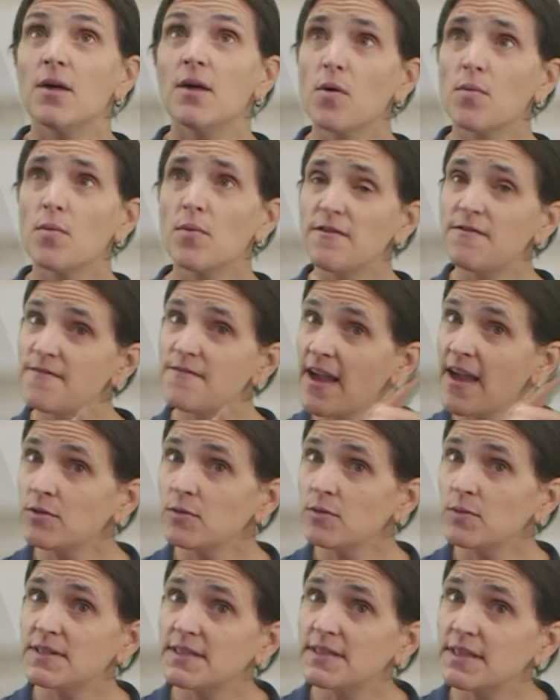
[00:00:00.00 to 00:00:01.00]
And what we
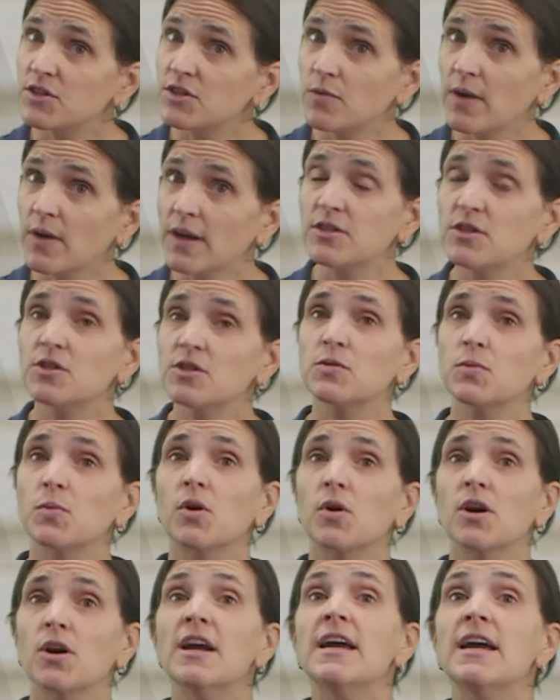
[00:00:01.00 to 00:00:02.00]
found was that directors
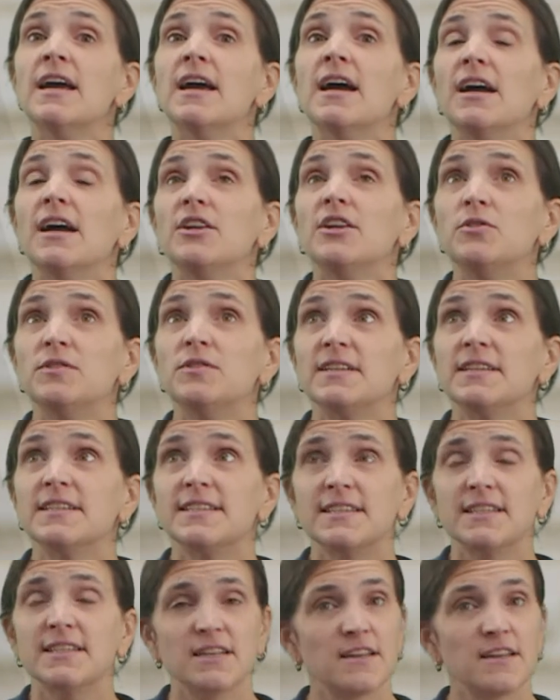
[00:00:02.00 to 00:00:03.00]
were using
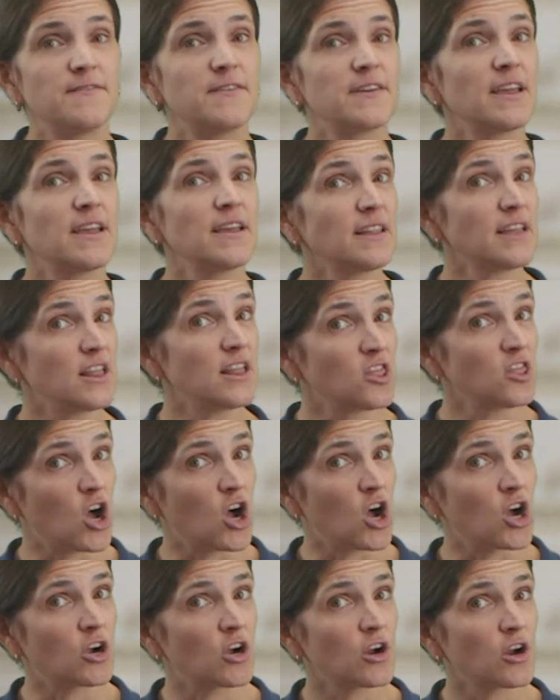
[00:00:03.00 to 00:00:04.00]
significantly
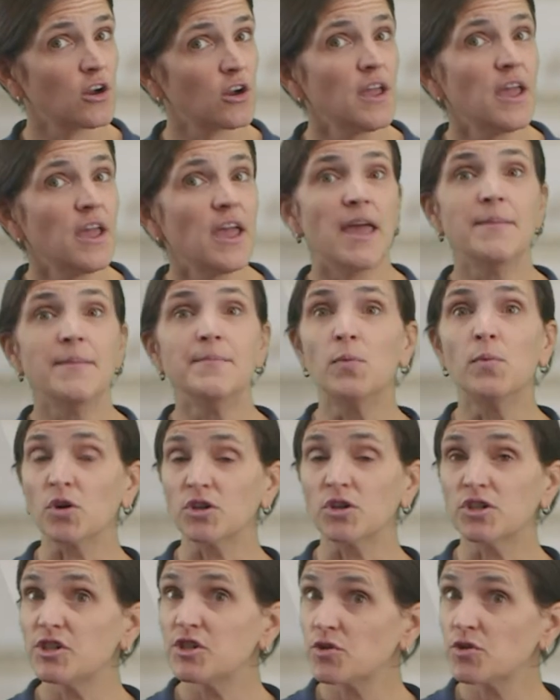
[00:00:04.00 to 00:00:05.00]
longer and
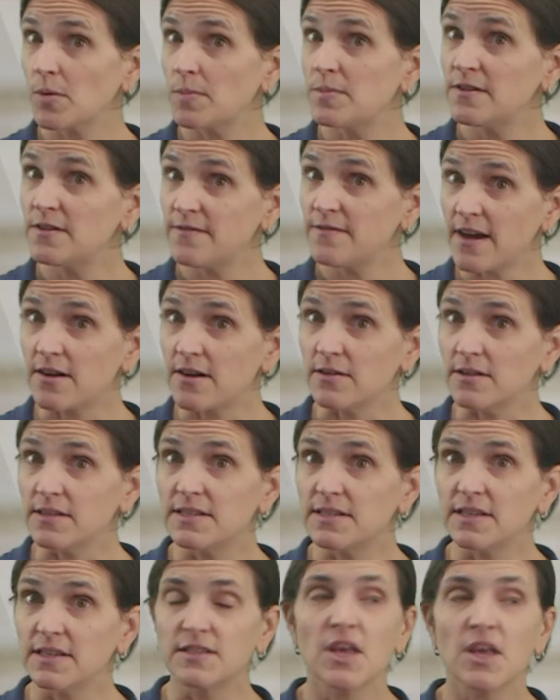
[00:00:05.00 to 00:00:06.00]
more descriptive
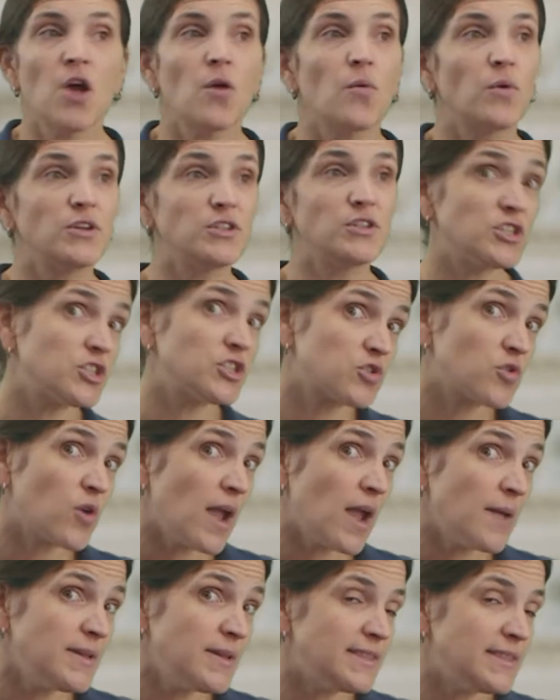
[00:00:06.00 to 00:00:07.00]
utterances when
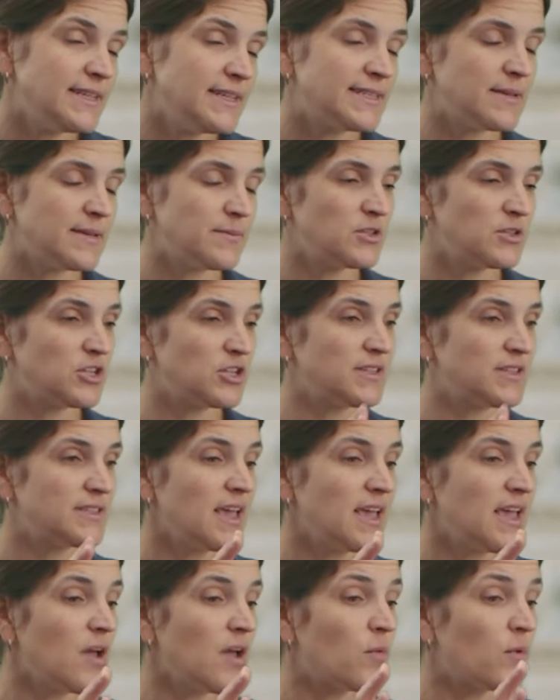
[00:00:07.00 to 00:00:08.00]
describing these
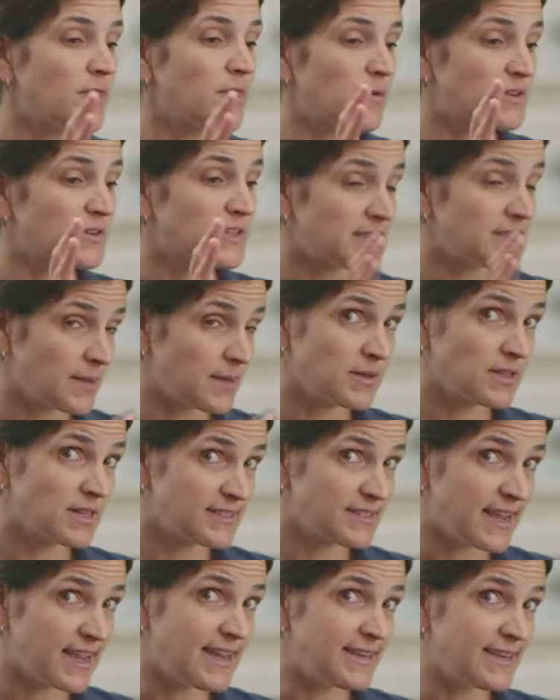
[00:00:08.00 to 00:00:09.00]
images when they were
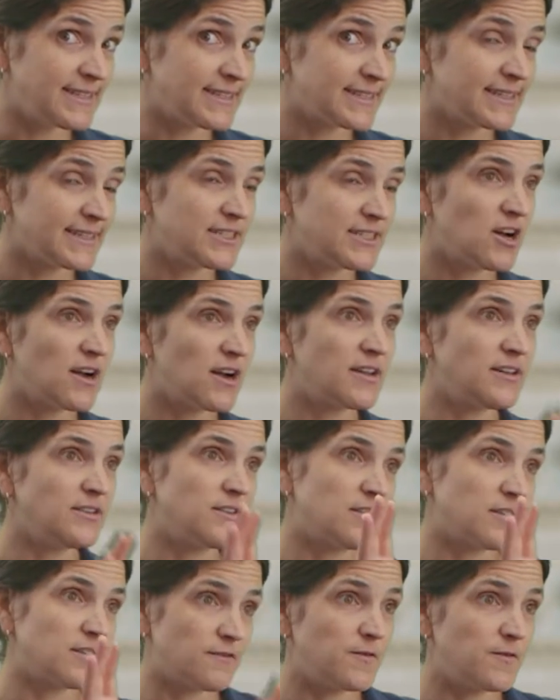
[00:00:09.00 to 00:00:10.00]
simultaneously talking
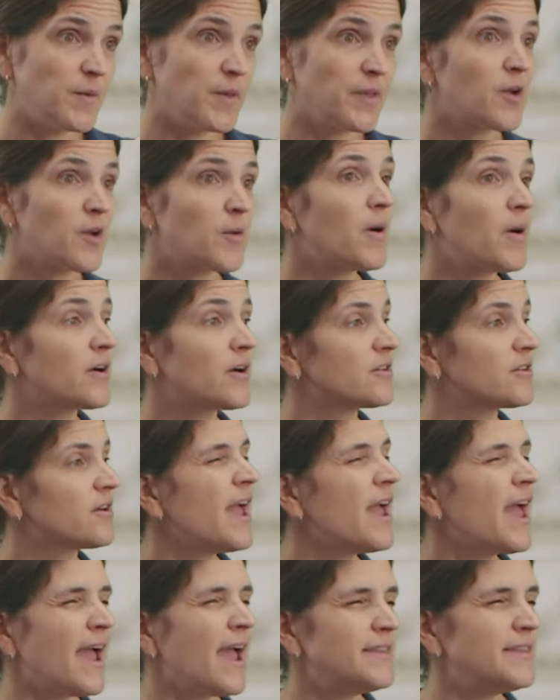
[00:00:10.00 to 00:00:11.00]
to their familiar partner
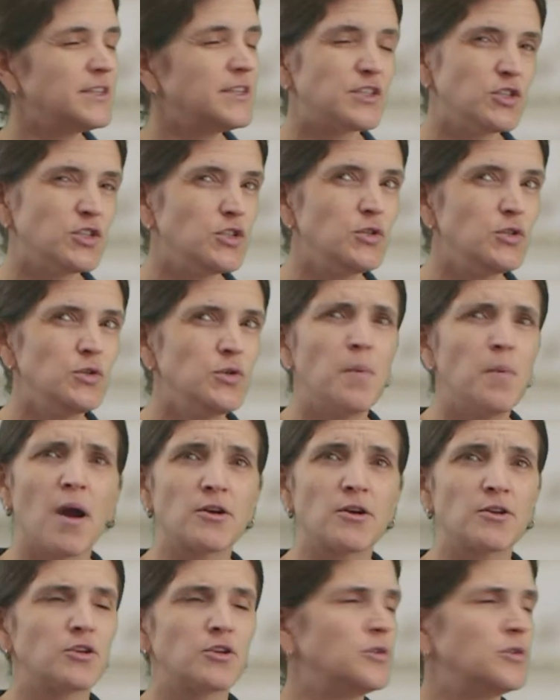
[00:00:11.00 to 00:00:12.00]
and this new
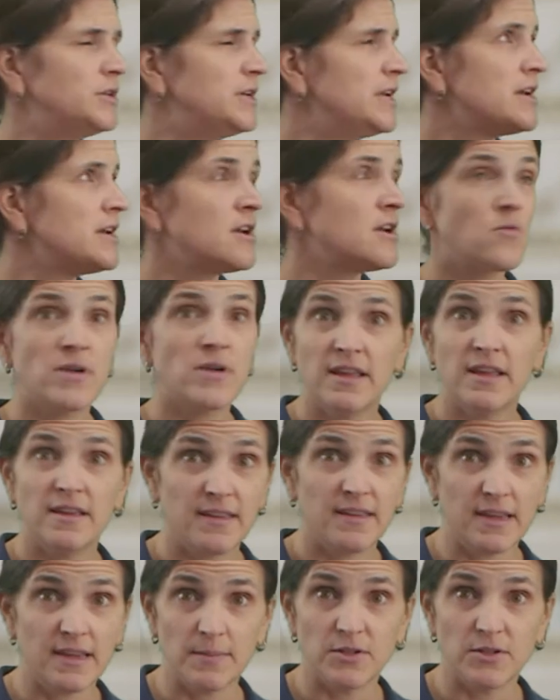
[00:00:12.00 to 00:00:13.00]
partner who didn't know any of
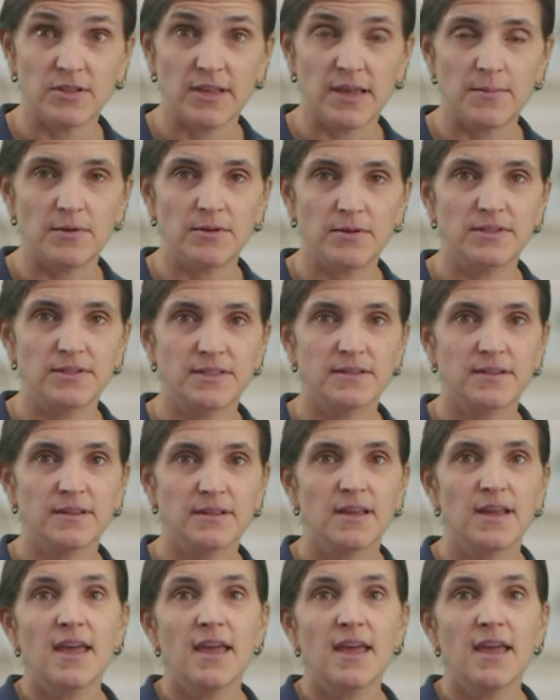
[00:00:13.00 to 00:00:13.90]
the image labels.